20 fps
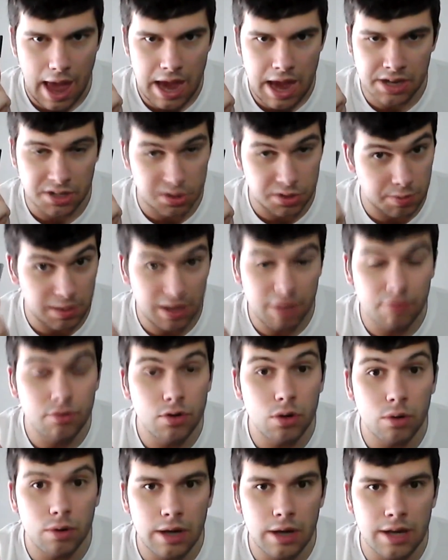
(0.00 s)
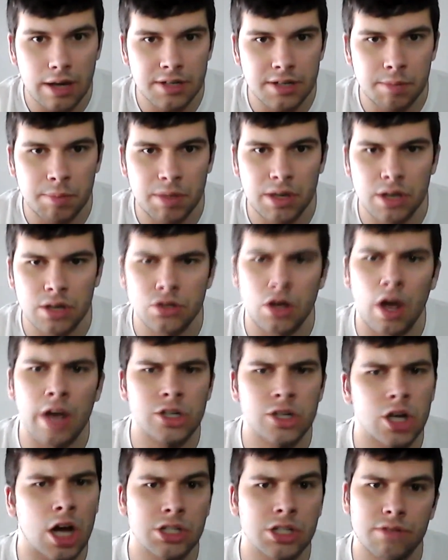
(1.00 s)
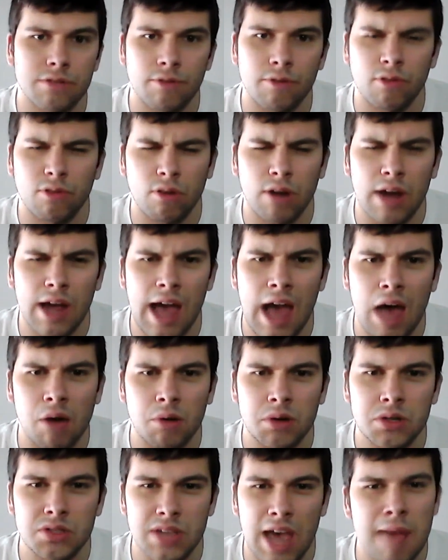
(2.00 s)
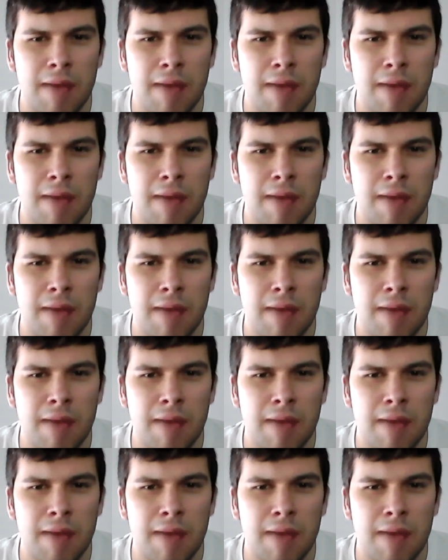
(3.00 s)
It has been infuriating because I charge it for 3 hours,